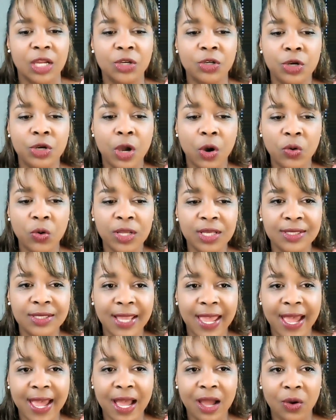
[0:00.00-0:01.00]
Notice
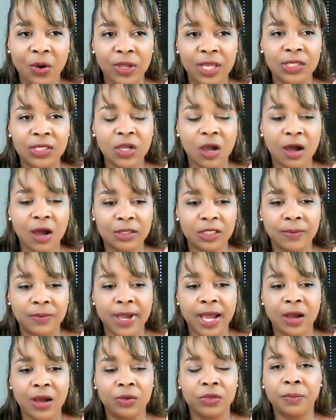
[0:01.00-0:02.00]
how he talked
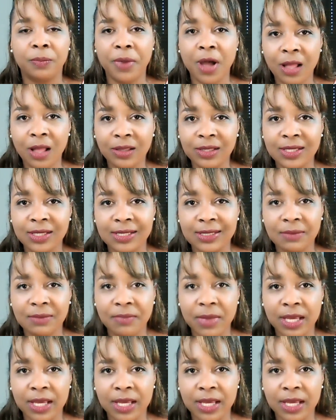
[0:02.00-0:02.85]
about the politics in